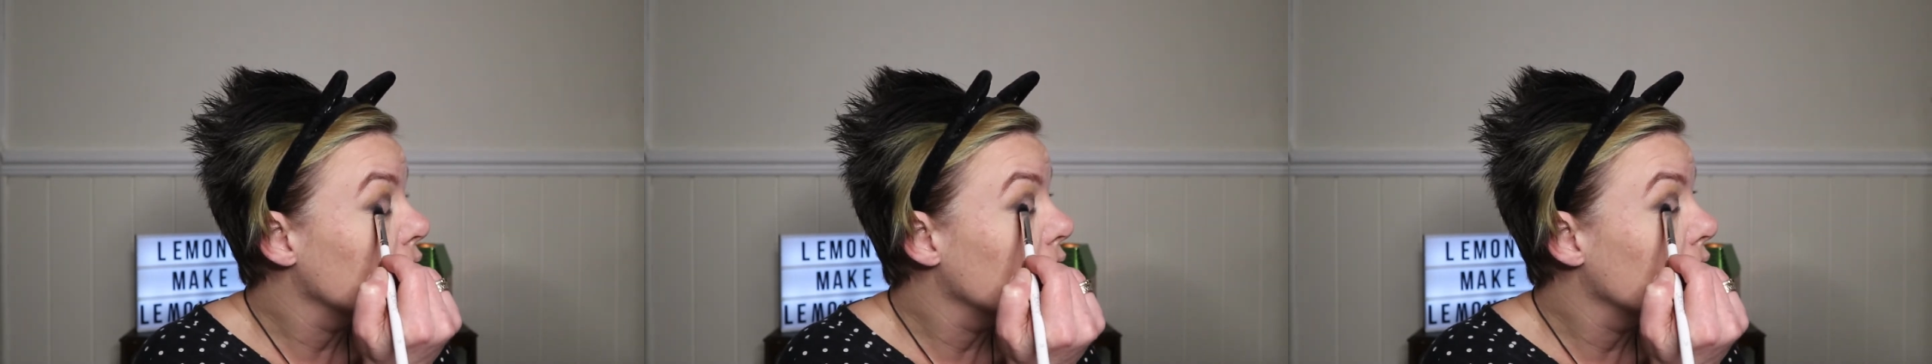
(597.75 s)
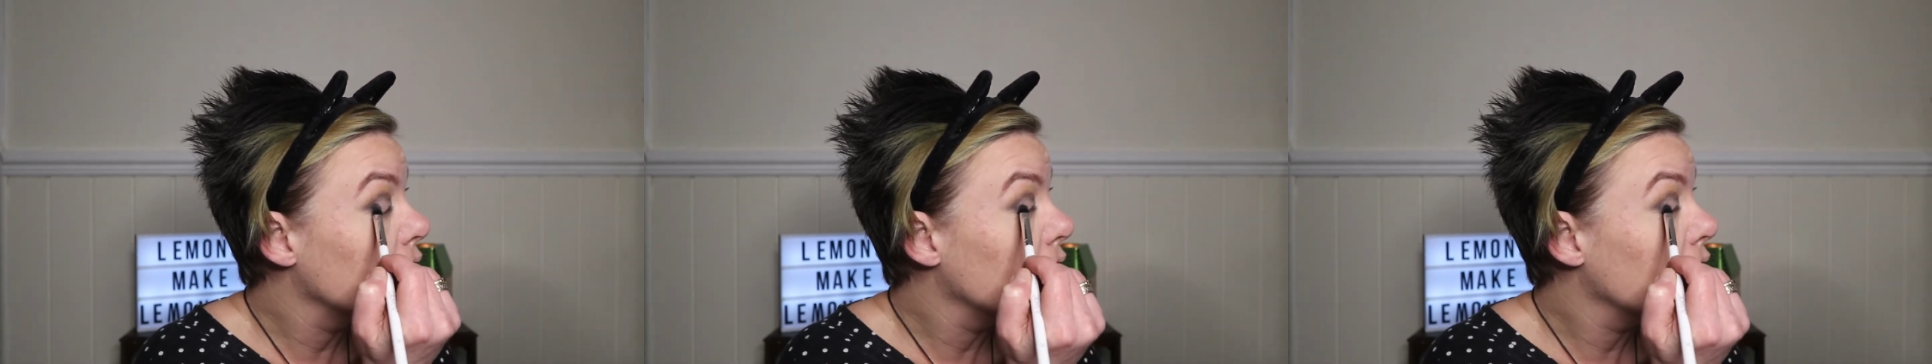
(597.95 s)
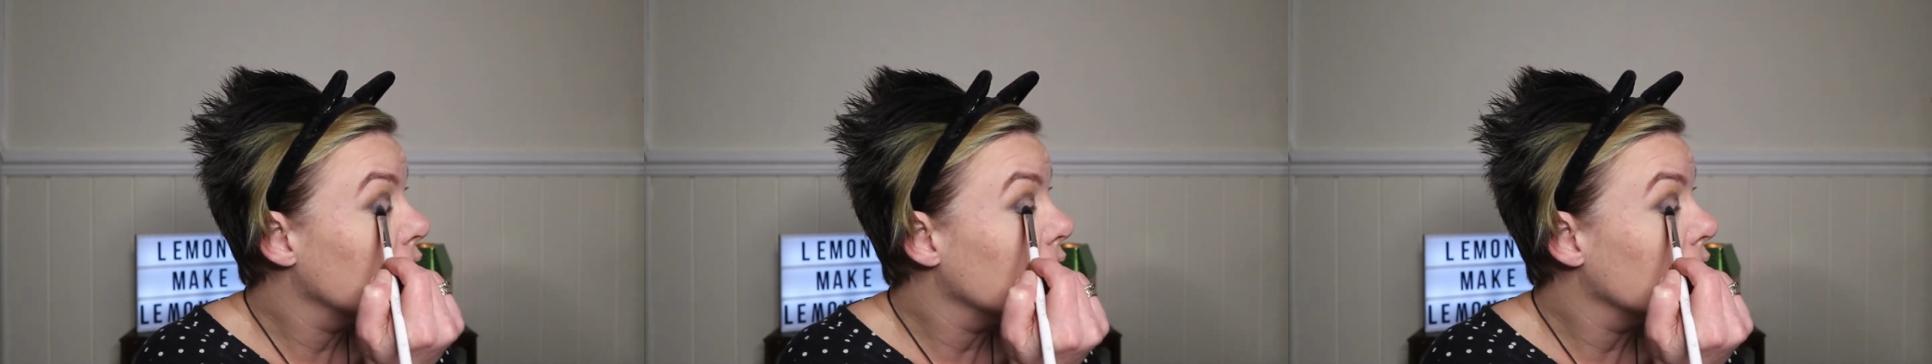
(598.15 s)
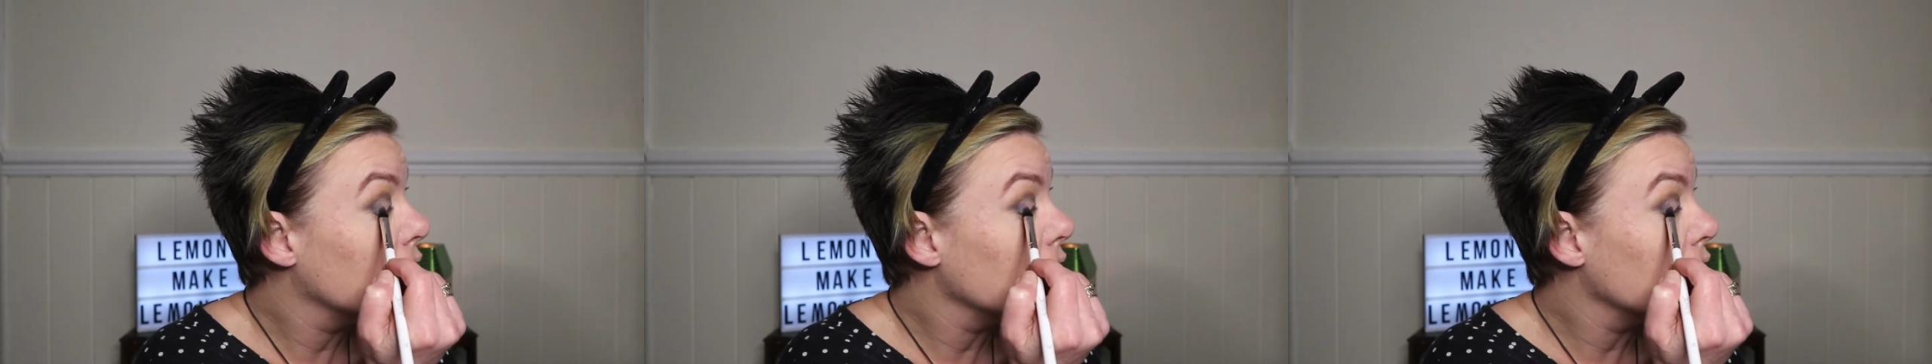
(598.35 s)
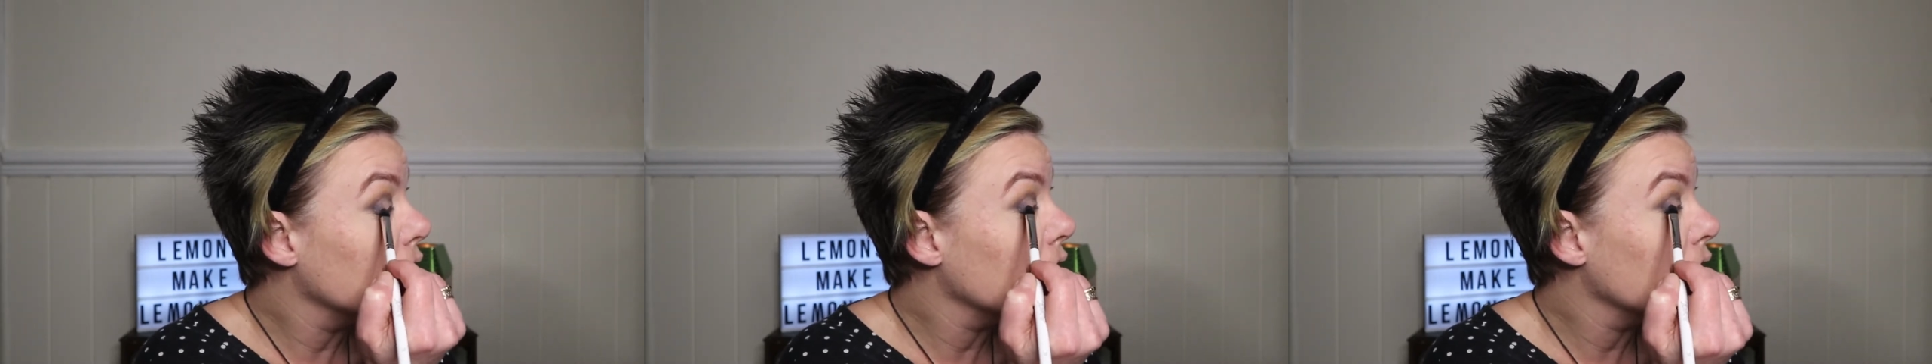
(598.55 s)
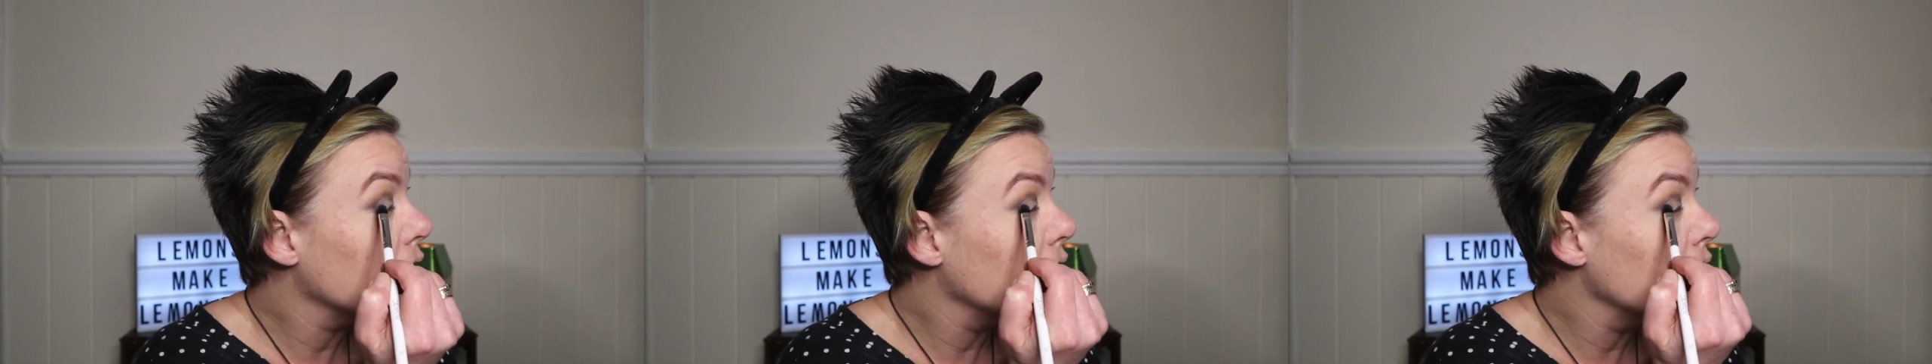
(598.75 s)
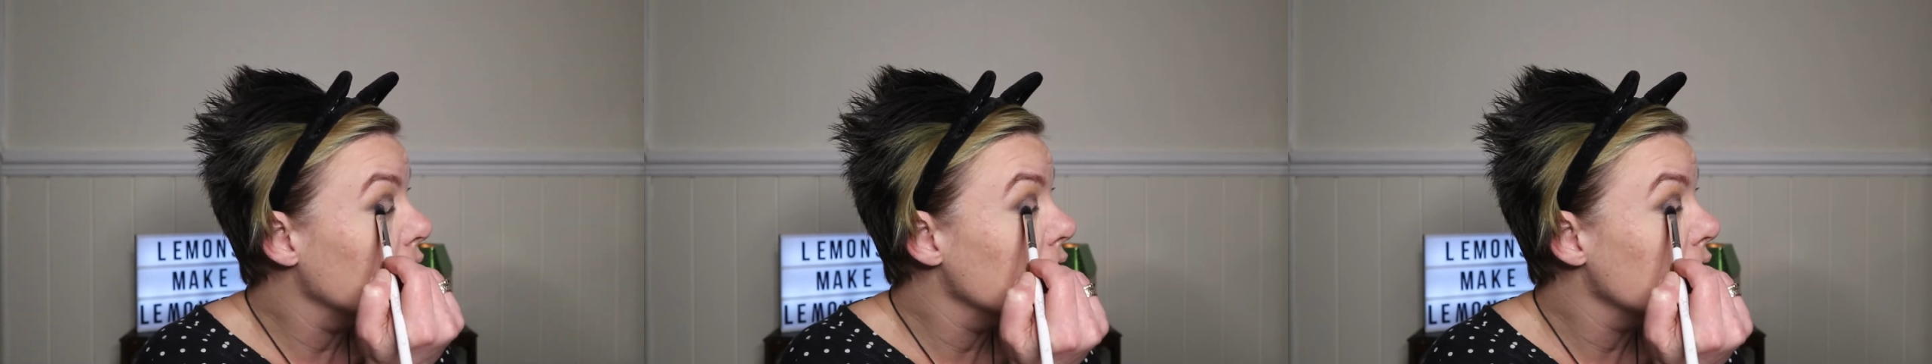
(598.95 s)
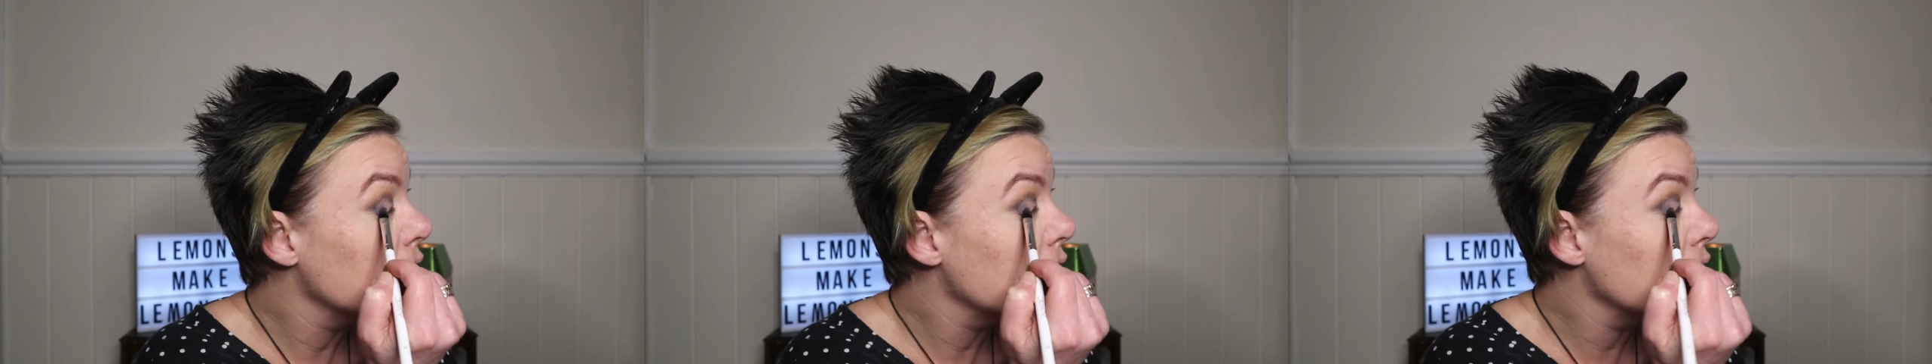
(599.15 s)
really
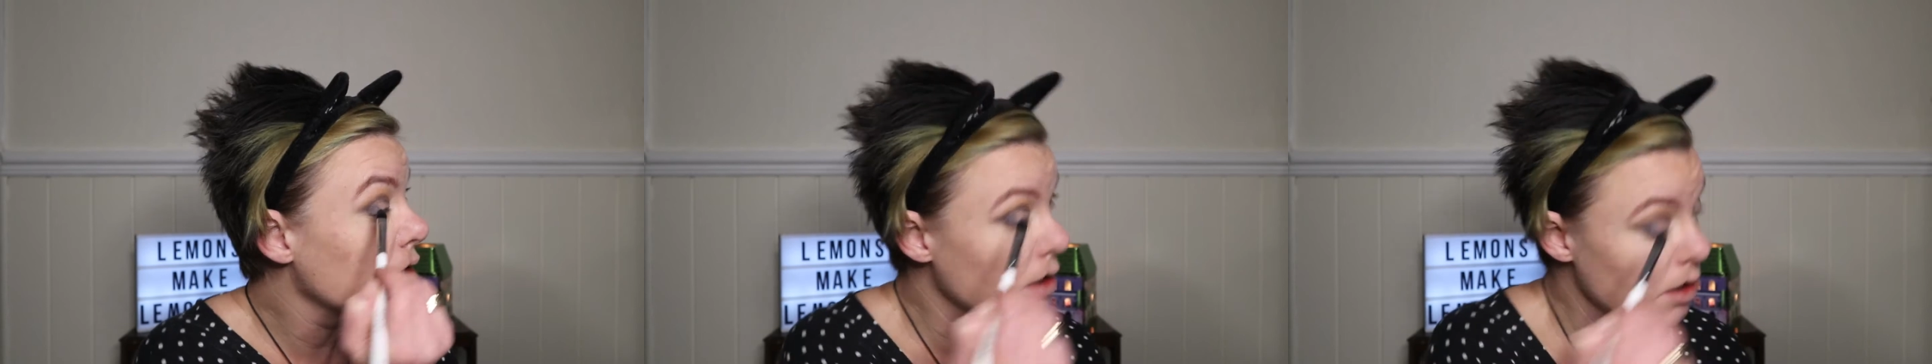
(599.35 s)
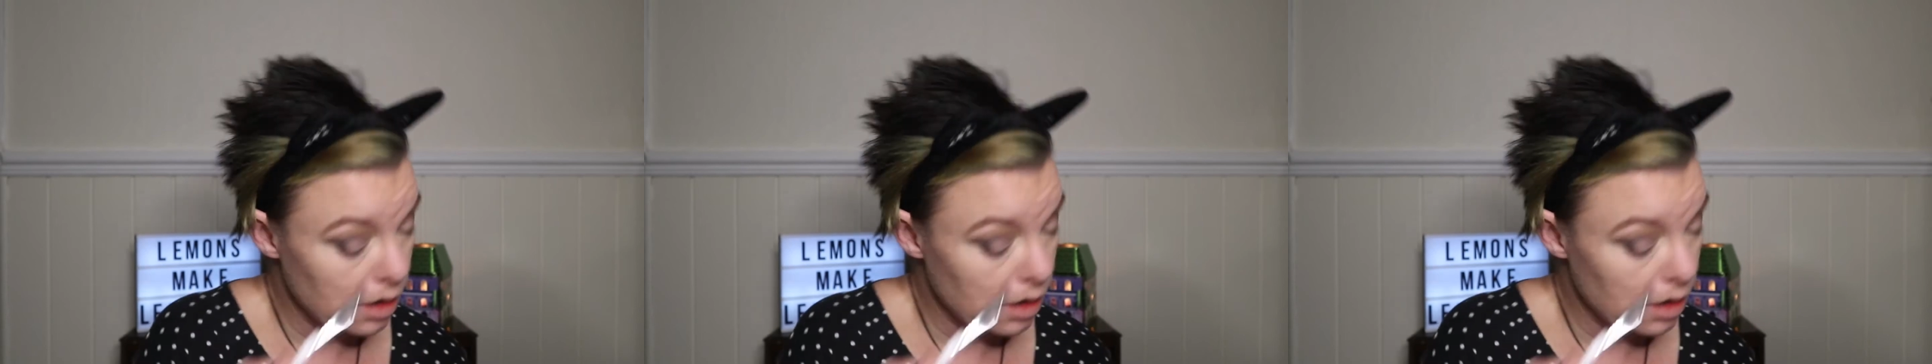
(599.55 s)
nice.